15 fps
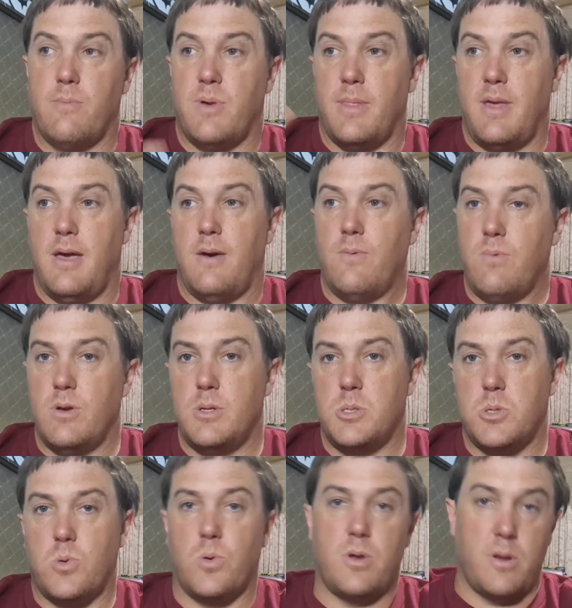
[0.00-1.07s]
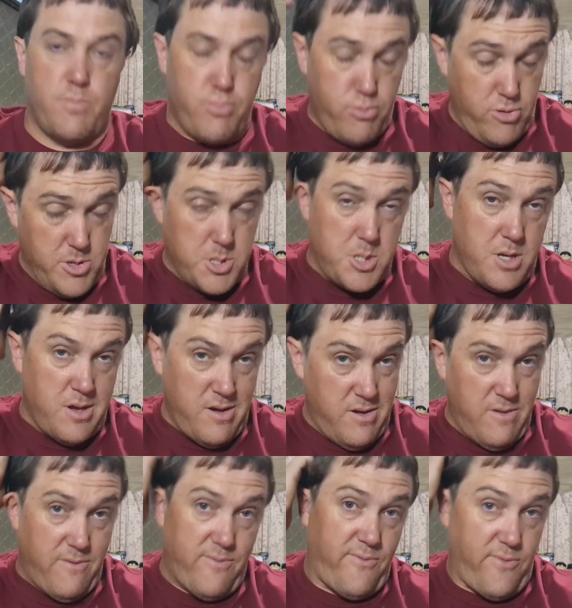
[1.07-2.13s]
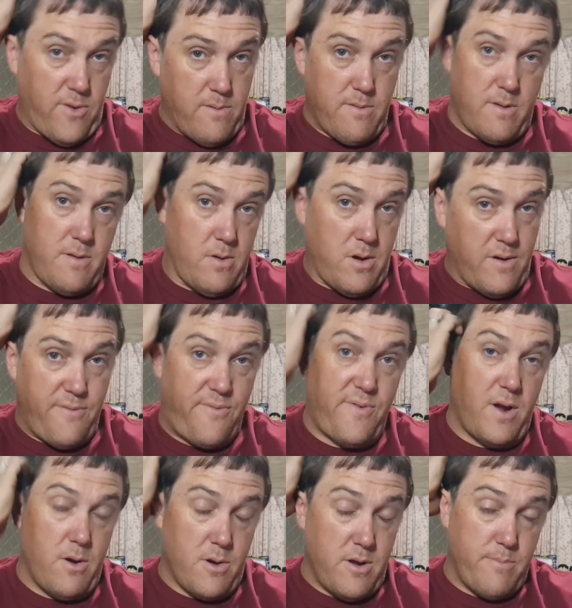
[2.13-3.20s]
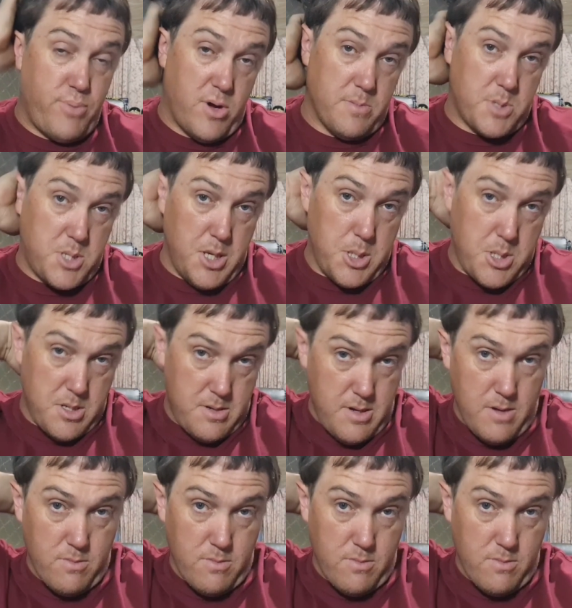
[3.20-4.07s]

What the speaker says: But now we scored a printer from off Theron at Pop Session,